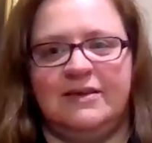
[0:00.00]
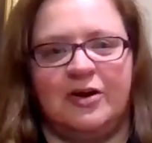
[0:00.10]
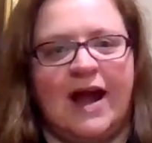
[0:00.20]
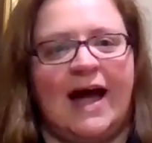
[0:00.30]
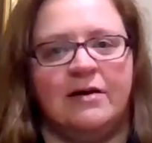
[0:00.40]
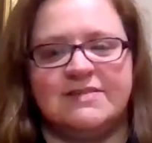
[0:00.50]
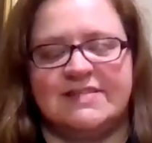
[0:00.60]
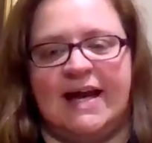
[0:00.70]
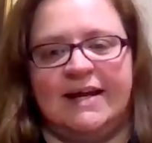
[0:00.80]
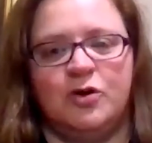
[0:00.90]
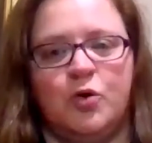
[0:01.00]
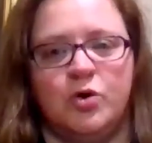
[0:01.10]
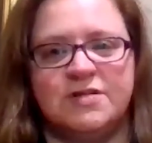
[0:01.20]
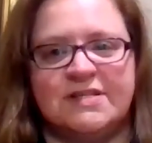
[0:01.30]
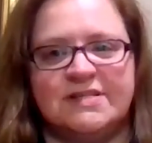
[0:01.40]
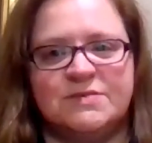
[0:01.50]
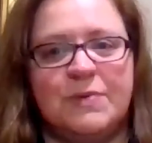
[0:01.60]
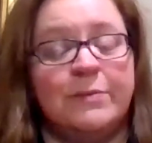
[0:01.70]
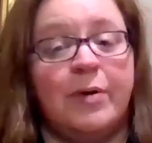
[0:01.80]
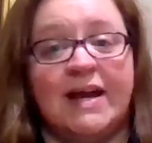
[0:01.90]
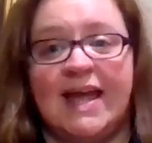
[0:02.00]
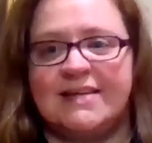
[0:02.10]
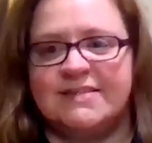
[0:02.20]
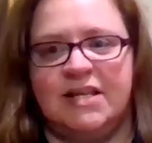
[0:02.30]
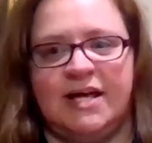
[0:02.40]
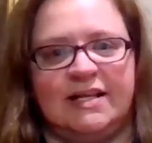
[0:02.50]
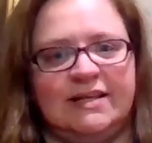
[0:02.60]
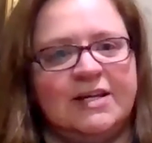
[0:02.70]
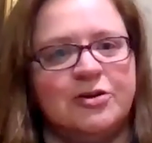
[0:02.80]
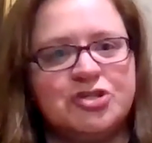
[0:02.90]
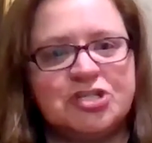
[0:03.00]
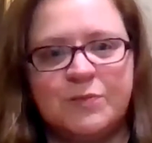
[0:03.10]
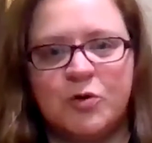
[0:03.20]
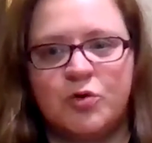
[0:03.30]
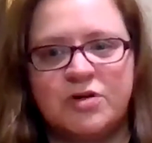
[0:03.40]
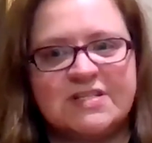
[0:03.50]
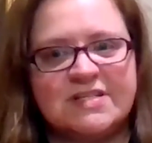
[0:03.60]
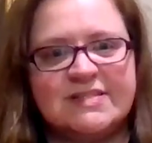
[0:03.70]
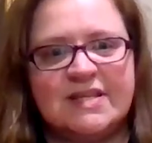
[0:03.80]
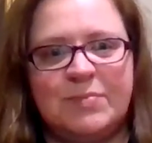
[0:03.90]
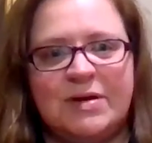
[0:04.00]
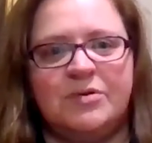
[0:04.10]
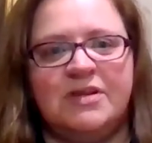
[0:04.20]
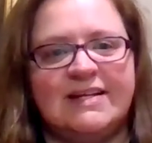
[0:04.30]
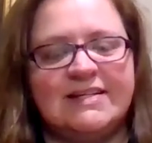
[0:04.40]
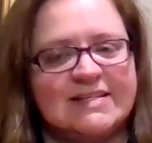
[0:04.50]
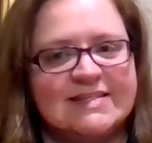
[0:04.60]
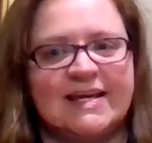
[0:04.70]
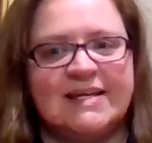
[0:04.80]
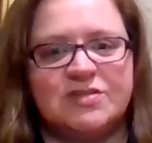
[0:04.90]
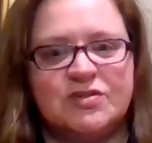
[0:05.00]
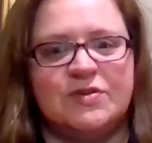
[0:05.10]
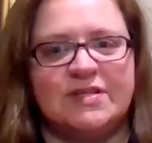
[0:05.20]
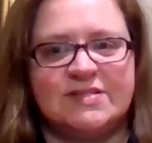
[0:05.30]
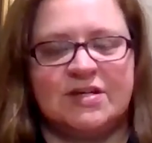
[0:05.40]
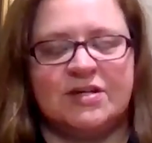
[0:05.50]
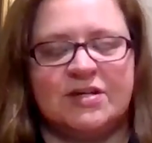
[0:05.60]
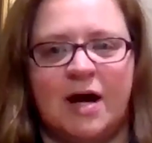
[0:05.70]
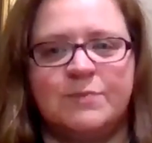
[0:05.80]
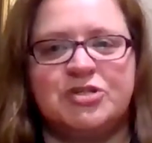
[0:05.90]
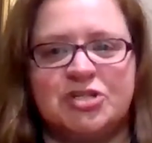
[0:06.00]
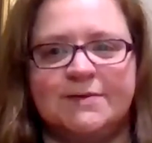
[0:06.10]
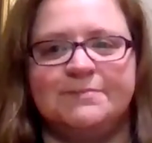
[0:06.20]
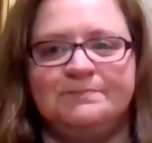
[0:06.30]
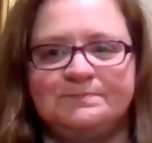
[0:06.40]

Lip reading: your outside courses. Peabody has a lot of leadership courses that people take too. That's a good option.